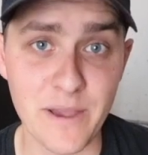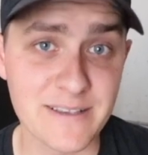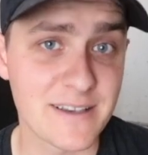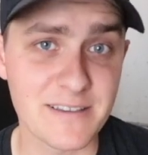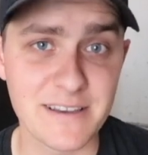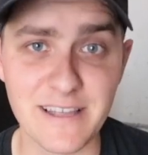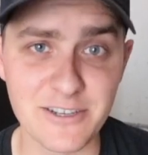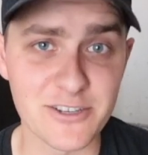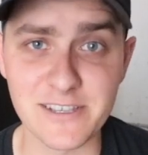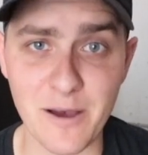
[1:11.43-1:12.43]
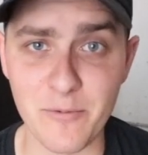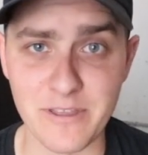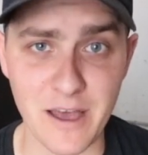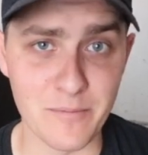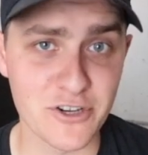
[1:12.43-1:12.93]
Basically, they just come
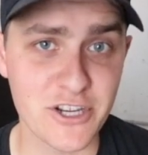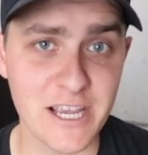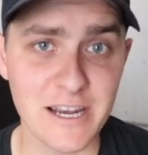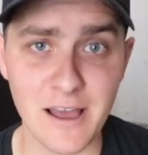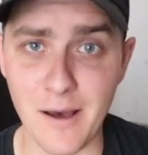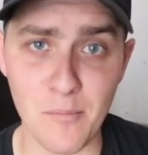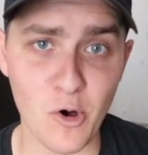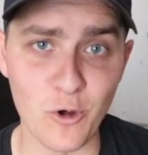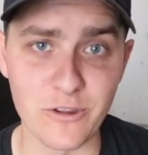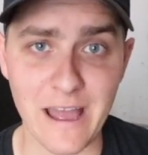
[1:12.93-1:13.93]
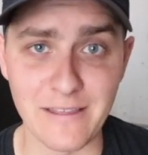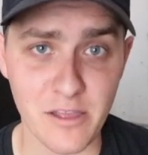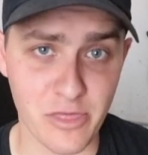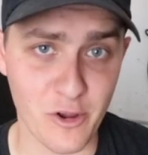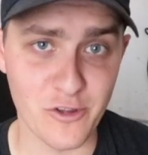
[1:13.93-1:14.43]
with a machine, a mold, and the
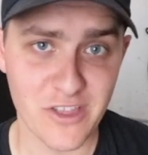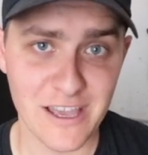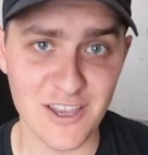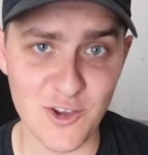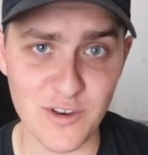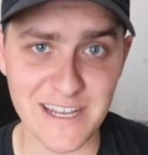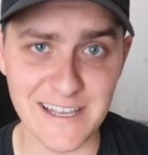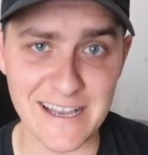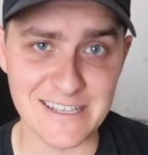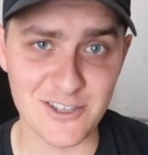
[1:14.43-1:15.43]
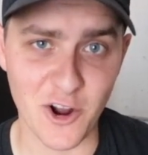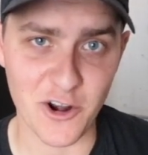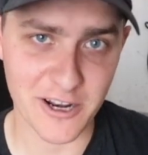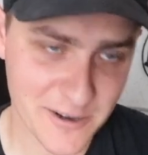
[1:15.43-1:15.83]
third thing you need to get started.